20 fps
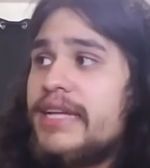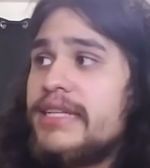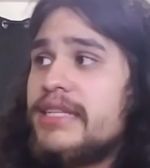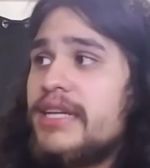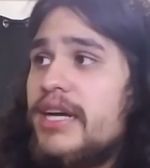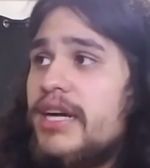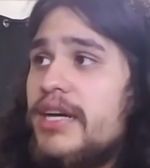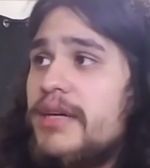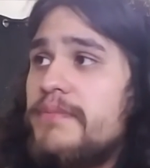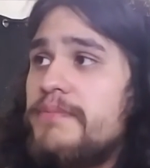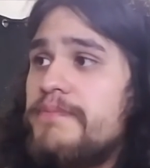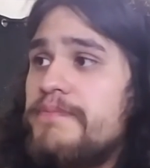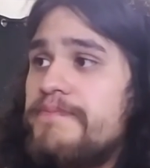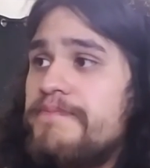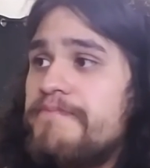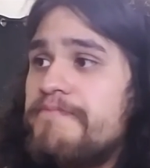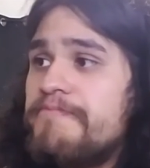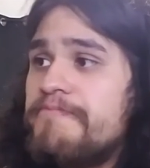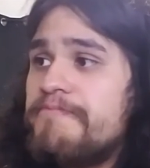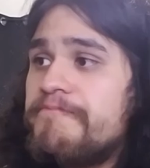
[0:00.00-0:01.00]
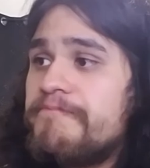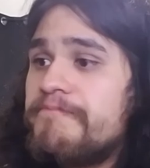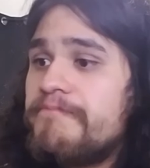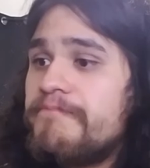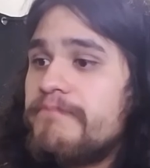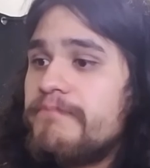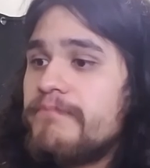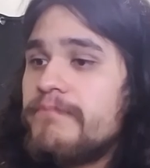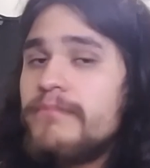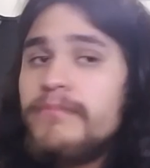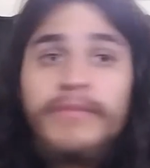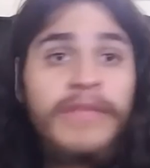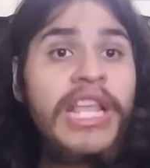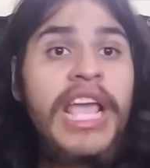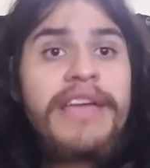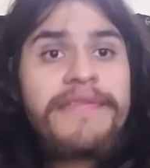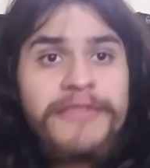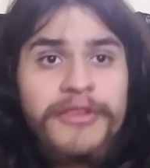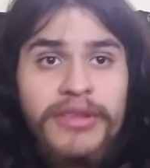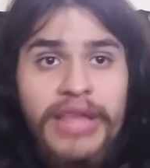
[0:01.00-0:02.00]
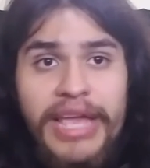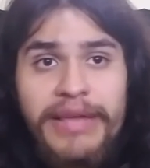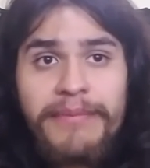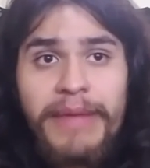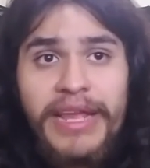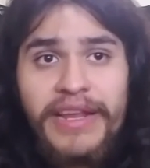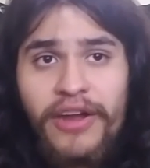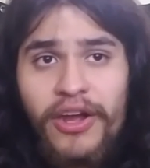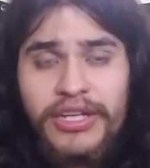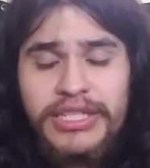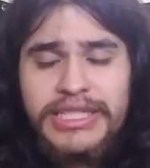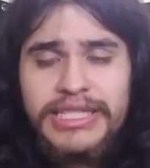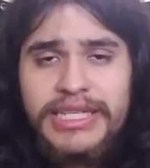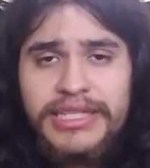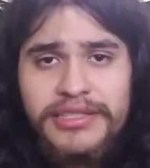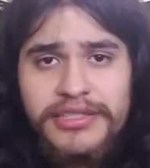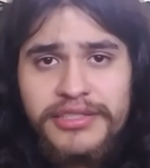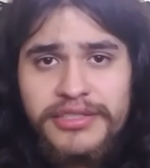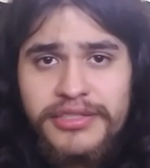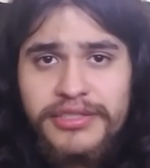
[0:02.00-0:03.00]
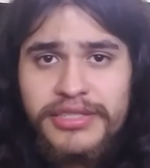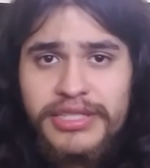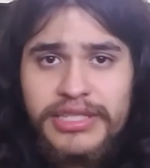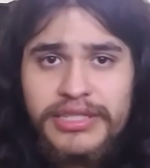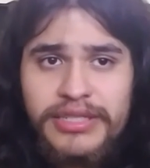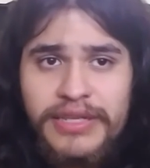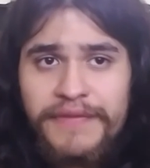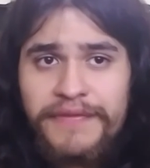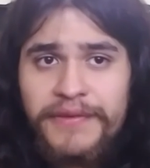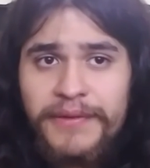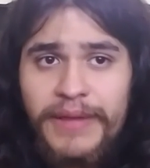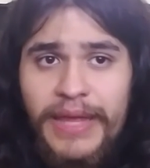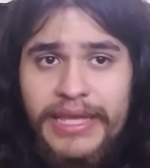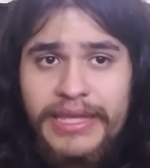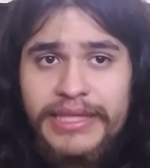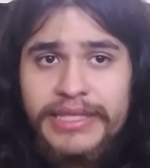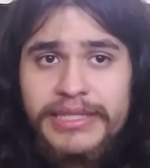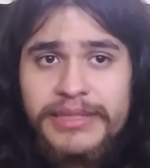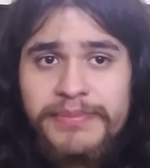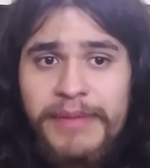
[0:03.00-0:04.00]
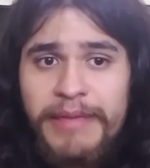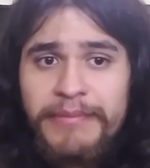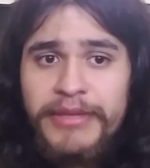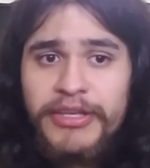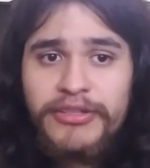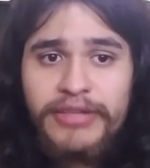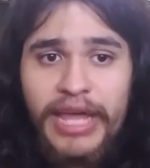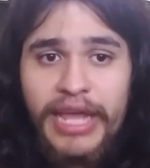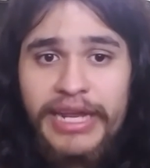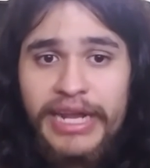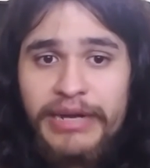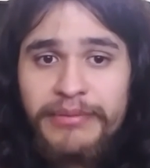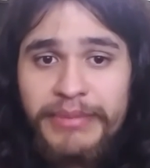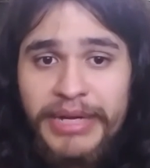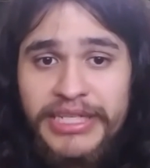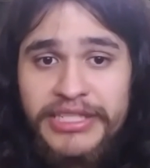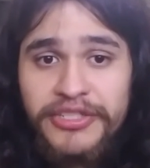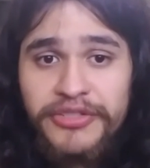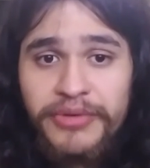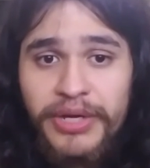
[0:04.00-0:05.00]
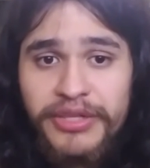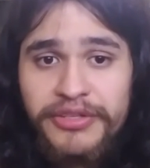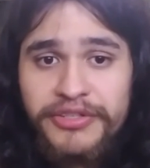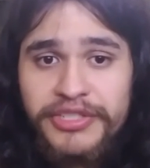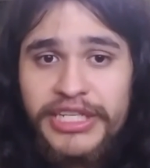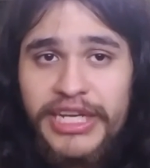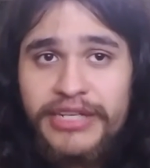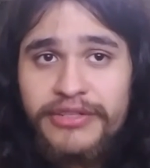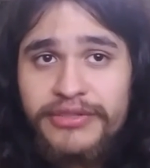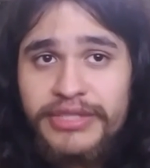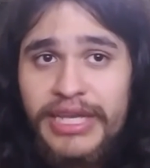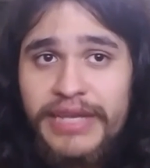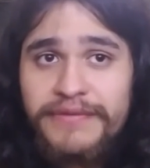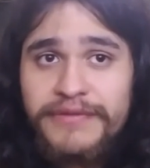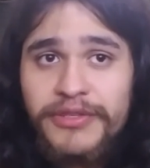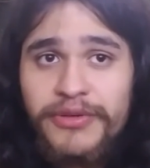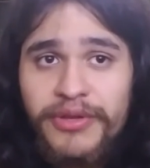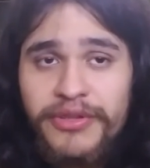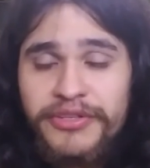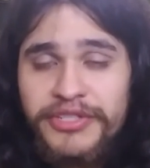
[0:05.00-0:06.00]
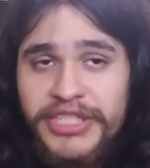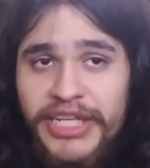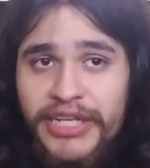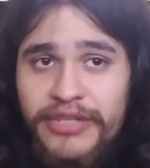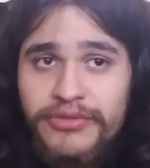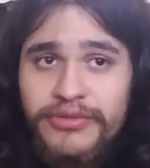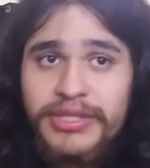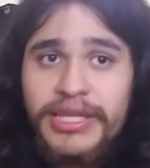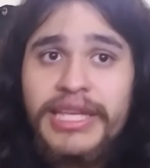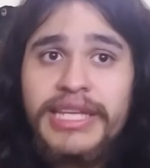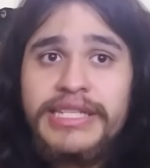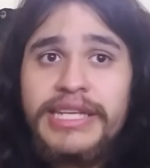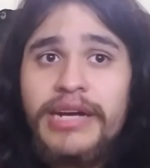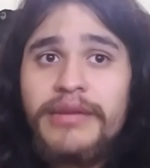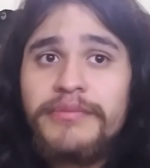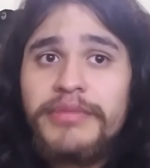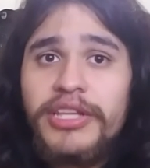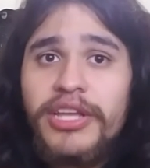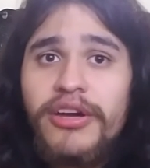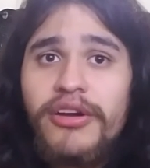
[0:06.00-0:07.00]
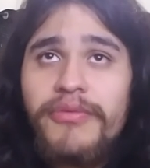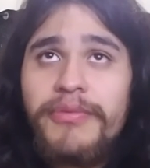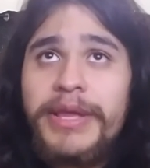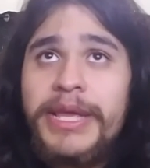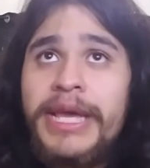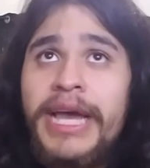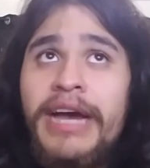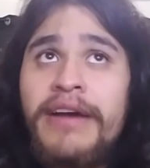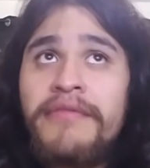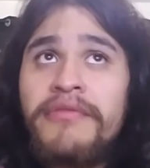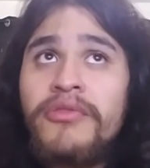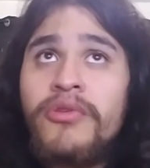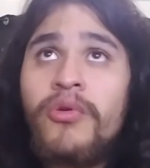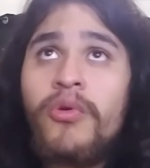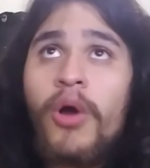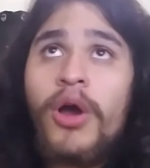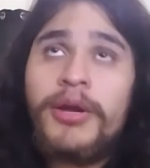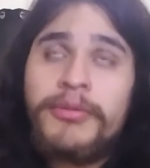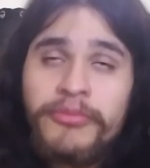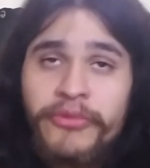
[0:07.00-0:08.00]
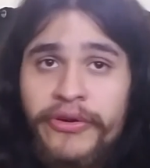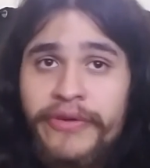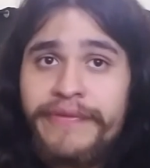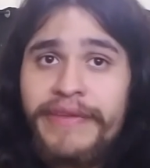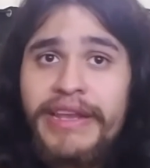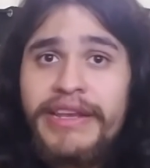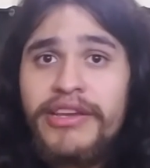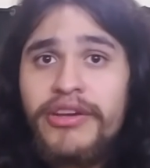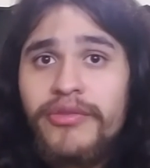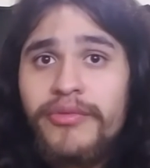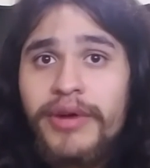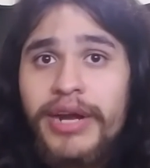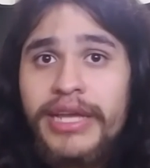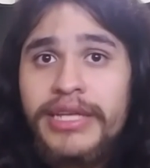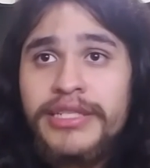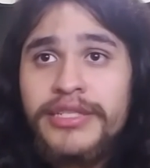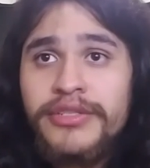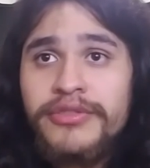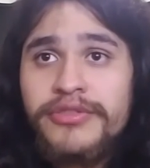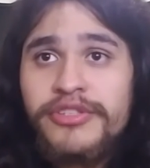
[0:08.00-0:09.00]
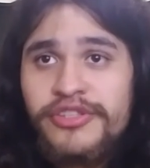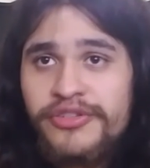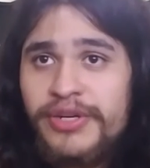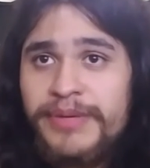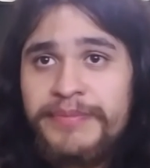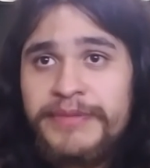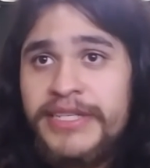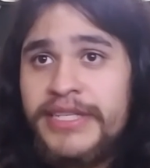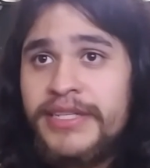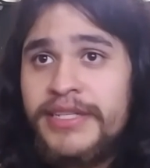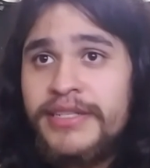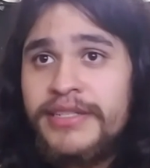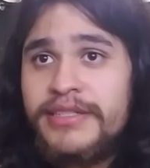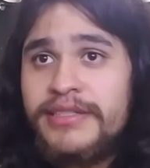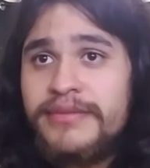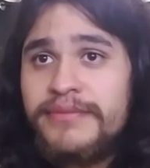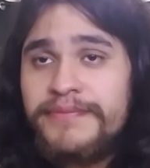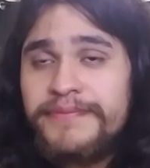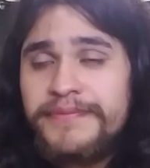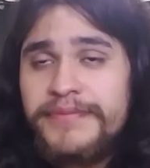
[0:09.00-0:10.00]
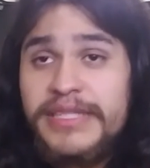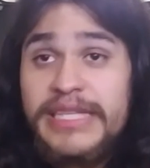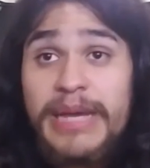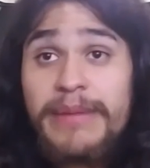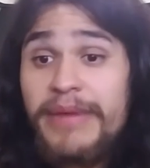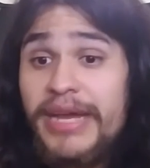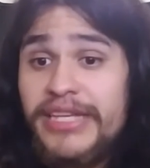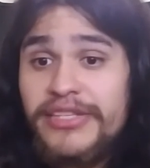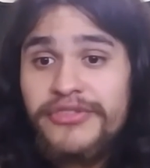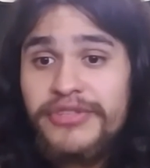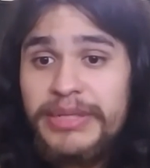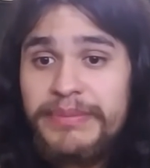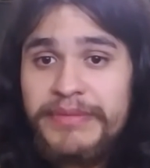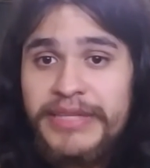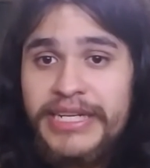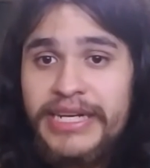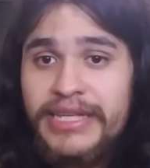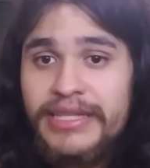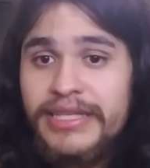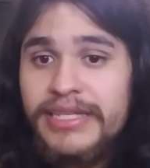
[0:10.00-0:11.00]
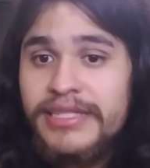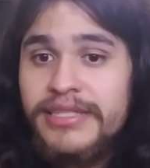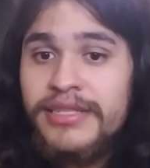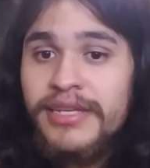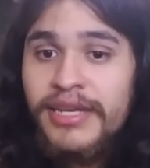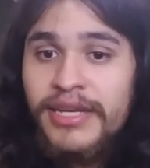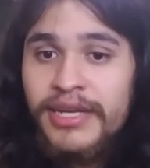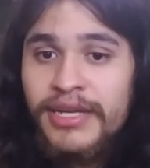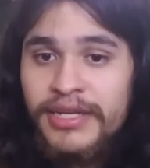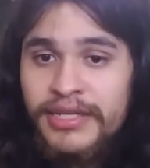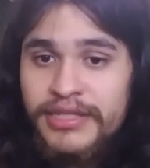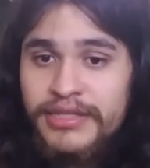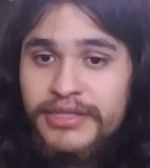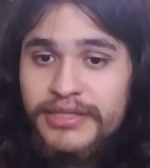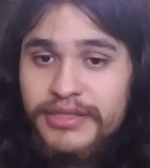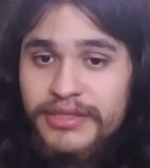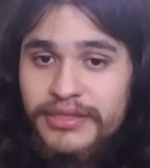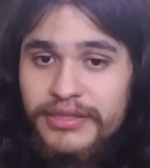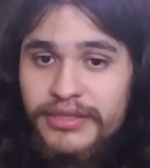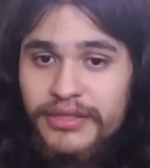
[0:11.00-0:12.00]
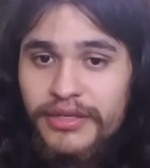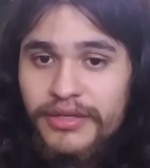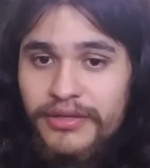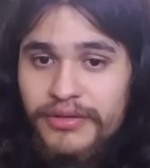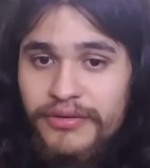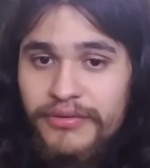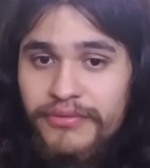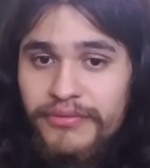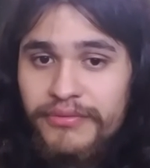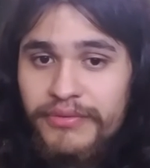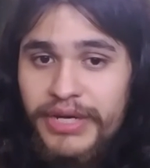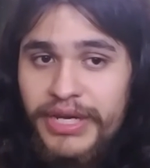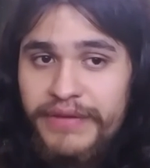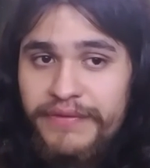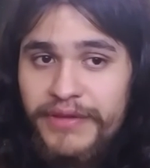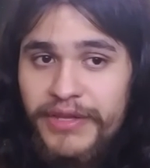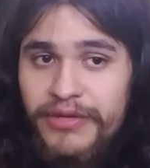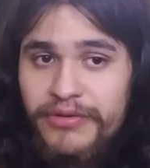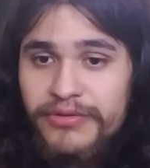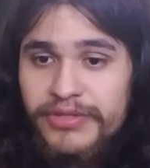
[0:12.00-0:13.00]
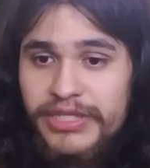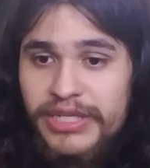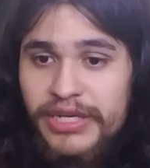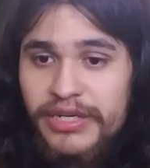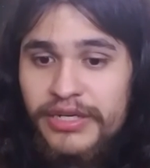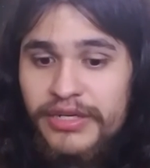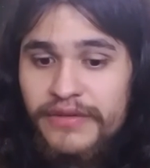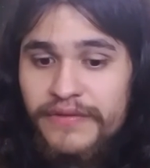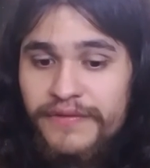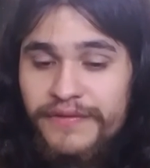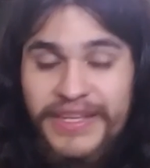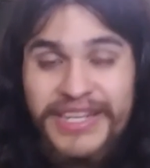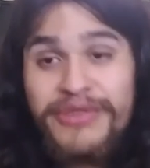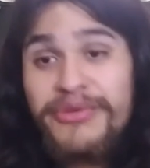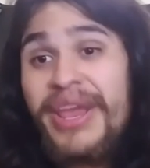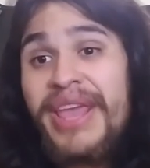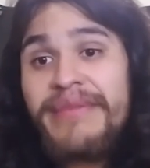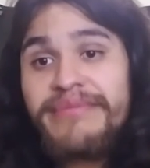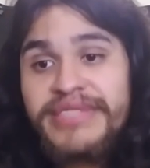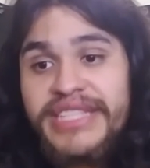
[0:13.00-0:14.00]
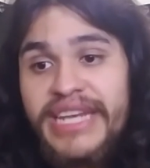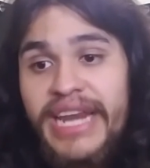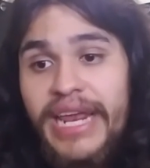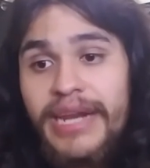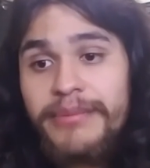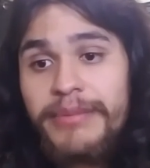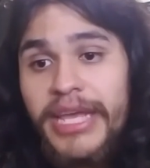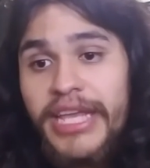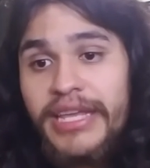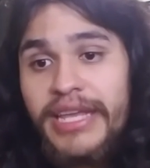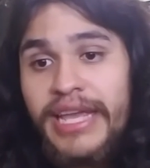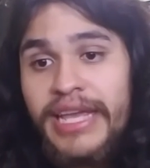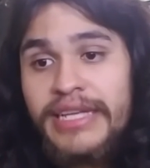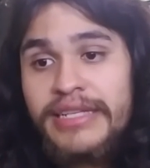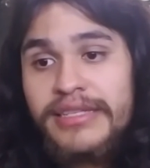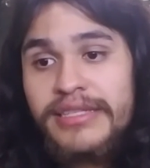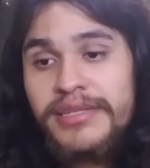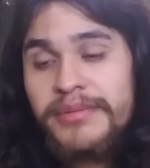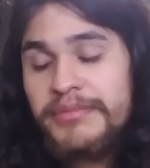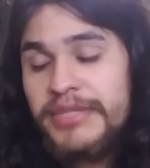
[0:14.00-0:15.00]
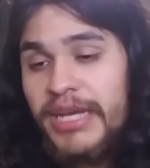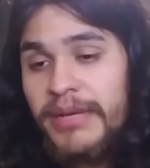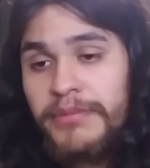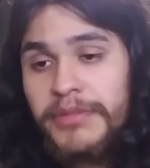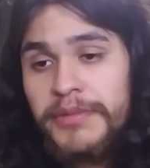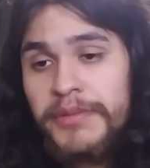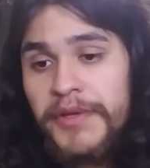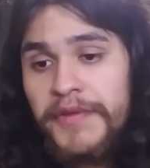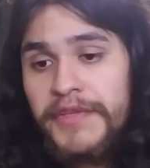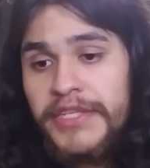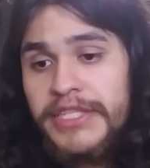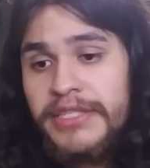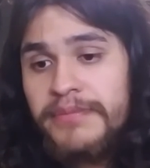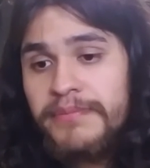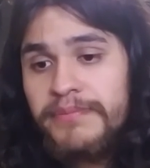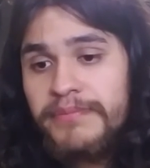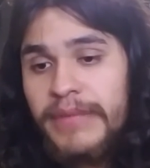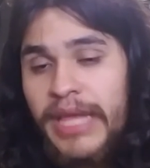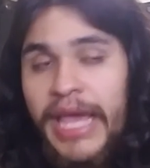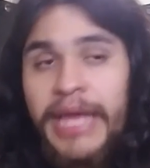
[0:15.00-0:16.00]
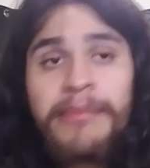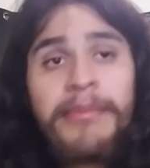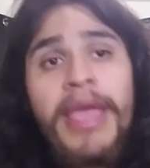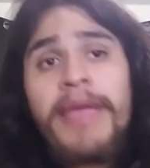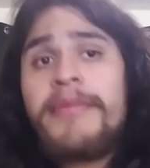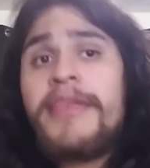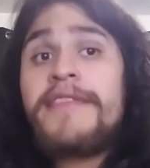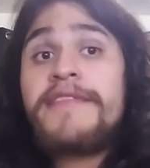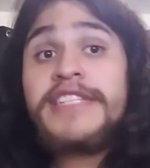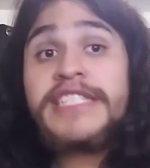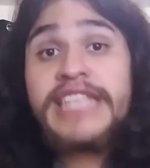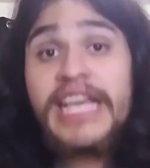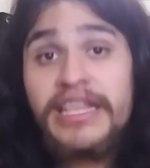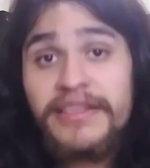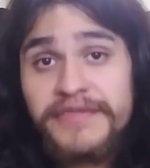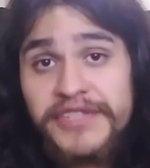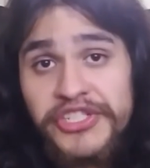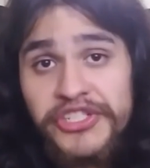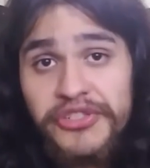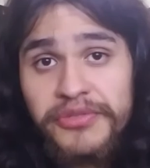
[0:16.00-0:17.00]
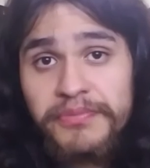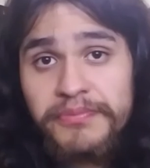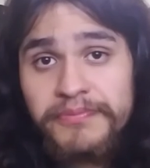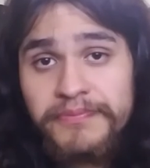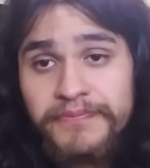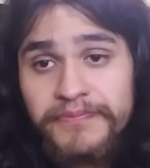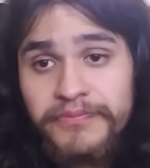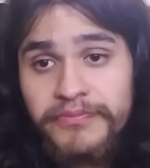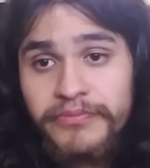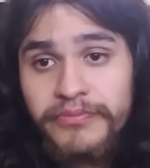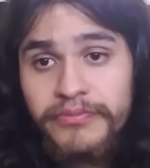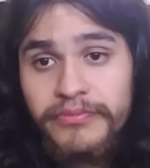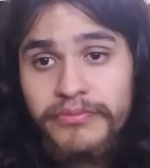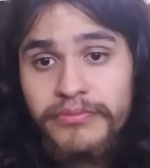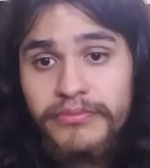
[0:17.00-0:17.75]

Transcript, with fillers: And um, yeah, if you like my content, if you like this, maybe you'll like out my two other channels. I have two other channels linked down below. We have Juan More Video, where I do scripted, semi-scripted at least, reviews of video games and anime, and sometimes movies, and maybe even television.